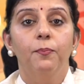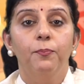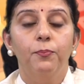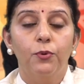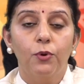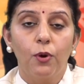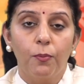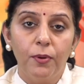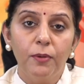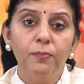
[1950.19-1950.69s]

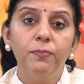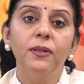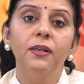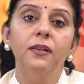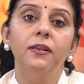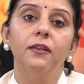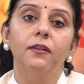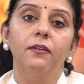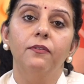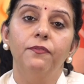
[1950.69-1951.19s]

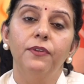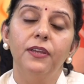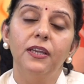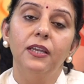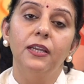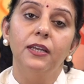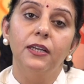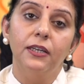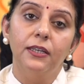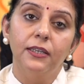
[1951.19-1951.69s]
Probable
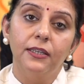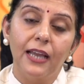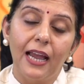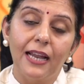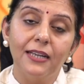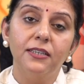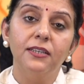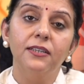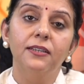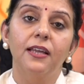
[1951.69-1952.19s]
we
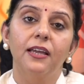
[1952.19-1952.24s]
cater